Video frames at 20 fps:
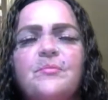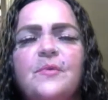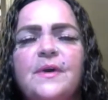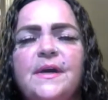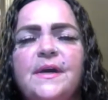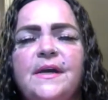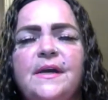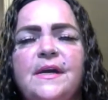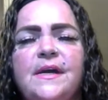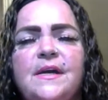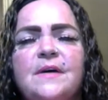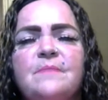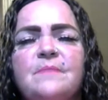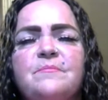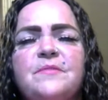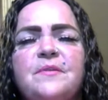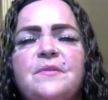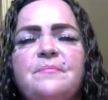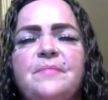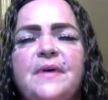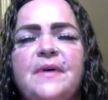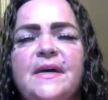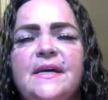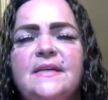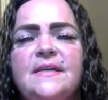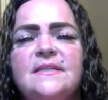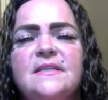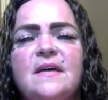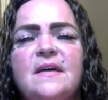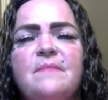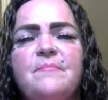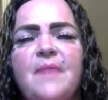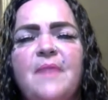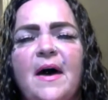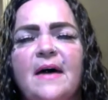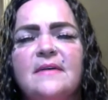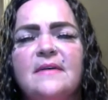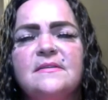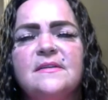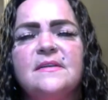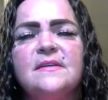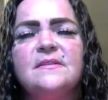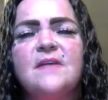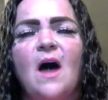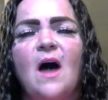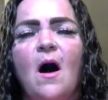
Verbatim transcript: bring him the peace that passes